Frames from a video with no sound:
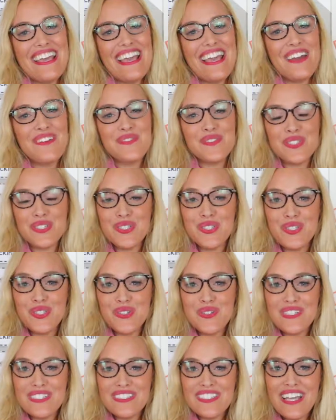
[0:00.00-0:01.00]
After
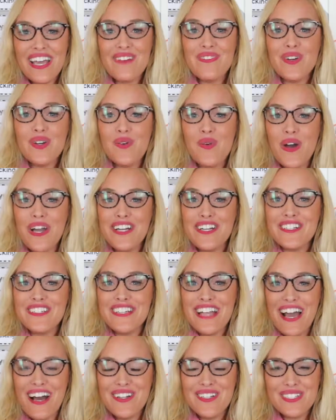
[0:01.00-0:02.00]
students have acquired
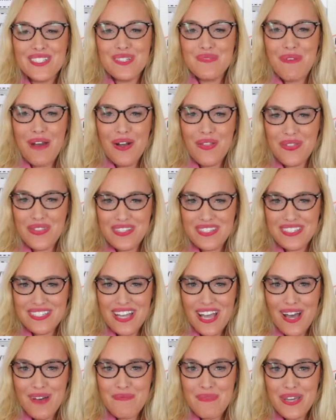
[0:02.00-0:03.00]
knowledge about this
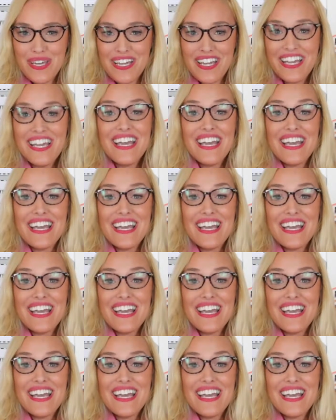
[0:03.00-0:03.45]
topic,